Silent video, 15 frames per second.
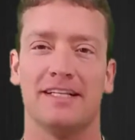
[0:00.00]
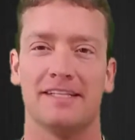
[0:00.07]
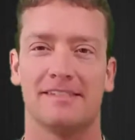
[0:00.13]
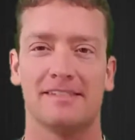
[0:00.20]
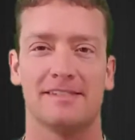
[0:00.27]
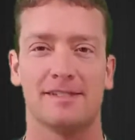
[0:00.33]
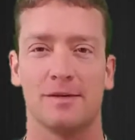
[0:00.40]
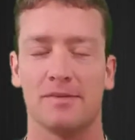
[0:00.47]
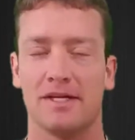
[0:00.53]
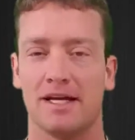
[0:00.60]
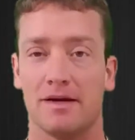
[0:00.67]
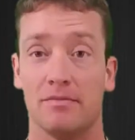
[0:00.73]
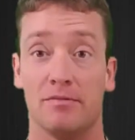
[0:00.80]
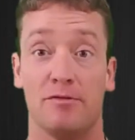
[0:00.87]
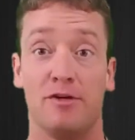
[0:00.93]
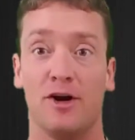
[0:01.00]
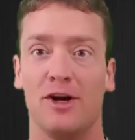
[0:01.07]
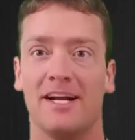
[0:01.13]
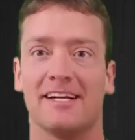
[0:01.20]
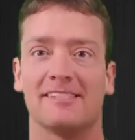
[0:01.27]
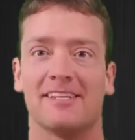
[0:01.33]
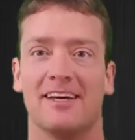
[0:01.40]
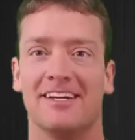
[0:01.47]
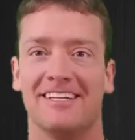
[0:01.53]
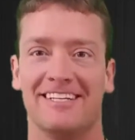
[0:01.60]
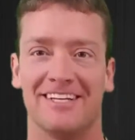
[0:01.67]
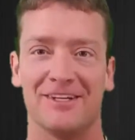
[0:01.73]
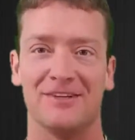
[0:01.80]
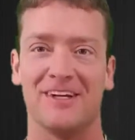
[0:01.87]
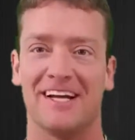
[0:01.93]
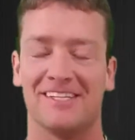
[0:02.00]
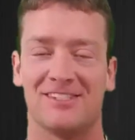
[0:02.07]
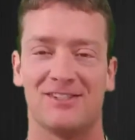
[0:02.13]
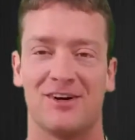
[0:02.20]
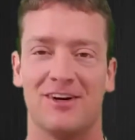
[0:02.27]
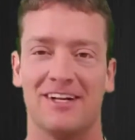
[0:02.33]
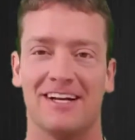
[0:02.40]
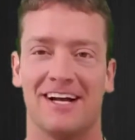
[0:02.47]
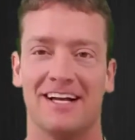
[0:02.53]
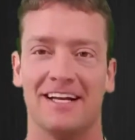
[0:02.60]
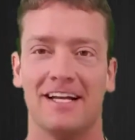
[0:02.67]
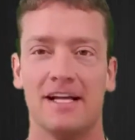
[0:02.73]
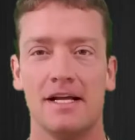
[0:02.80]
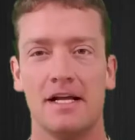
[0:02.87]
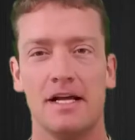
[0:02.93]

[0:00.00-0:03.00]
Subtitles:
And this is something I'm very excited to get you guys started on.